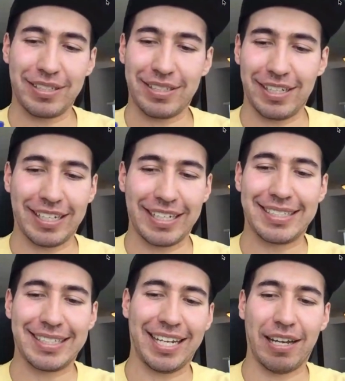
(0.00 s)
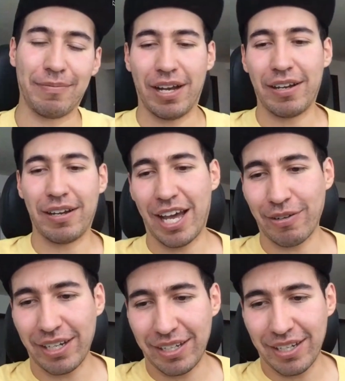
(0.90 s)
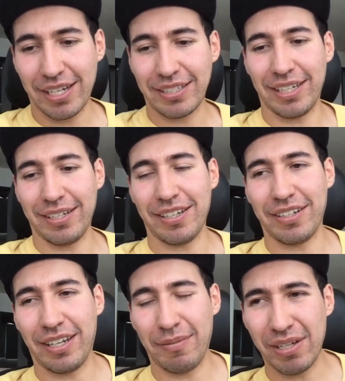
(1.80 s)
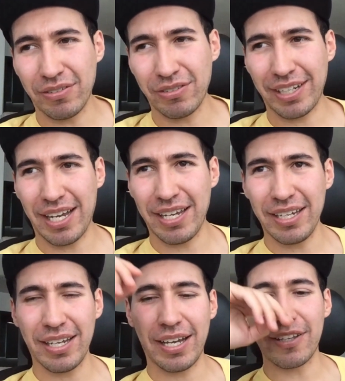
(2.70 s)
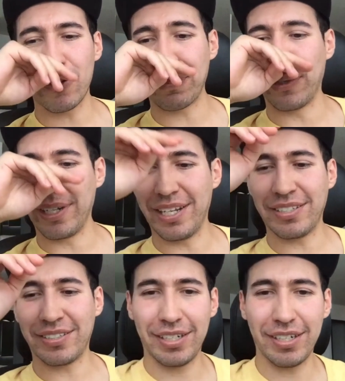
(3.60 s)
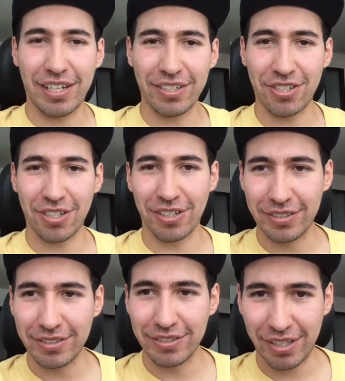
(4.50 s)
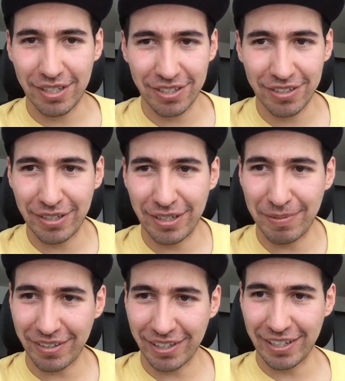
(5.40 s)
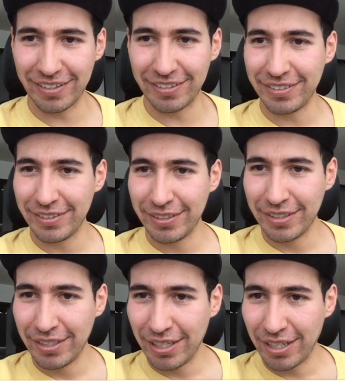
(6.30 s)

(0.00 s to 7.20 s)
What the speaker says: Dude, this book is like insane. I sent an email to the guy, and he responded yesterday, and I'll show you. I'll show you the email right now.